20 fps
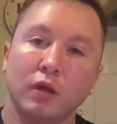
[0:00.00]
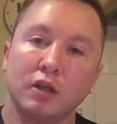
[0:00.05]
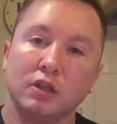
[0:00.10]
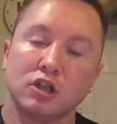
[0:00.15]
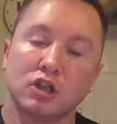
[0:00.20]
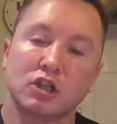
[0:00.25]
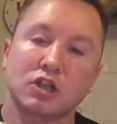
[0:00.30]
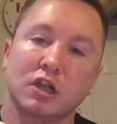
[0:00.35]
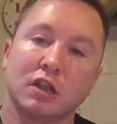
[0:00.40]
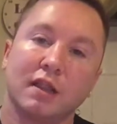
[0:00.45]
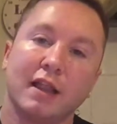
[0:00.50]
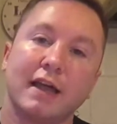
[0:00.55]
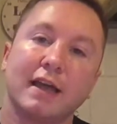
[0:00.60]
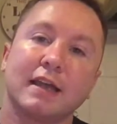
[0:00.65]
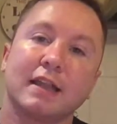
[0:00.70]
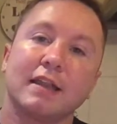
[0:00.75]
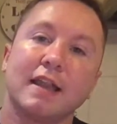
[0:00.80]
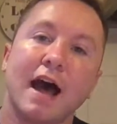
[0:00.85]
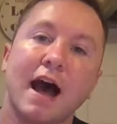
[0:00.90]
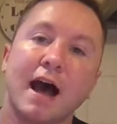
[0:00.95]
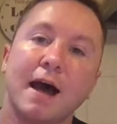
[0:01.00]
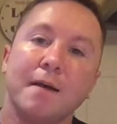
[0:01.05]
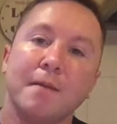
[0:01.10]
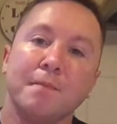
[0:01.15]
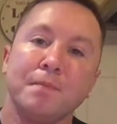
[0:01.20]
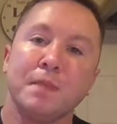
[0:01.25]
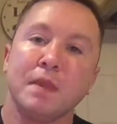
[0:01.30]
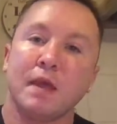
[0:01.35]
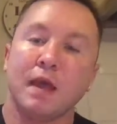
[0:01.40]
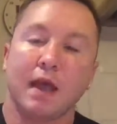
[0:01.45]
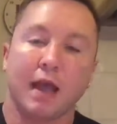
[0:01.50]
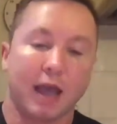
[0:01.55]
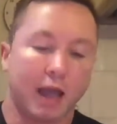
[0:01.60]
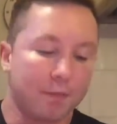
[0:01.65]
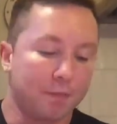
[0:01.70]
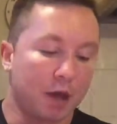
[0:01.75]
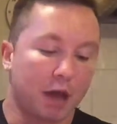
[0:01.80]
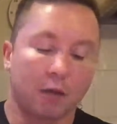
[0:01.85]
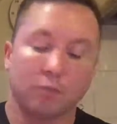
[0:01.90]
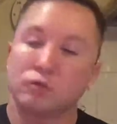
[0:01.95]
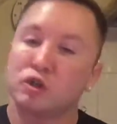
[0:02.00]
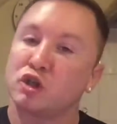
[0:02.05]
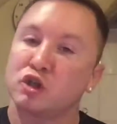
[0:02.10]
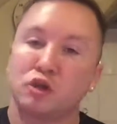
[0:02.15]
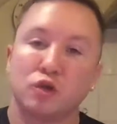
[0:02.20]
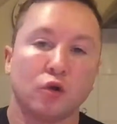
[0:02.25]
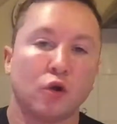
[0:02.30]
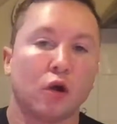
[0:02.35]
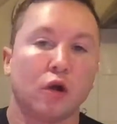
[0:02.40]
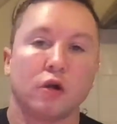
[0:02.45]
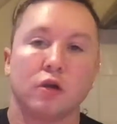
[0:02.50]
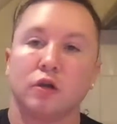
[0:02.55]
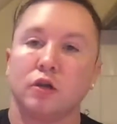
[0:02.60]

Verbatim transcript: Just click that, and I'm sure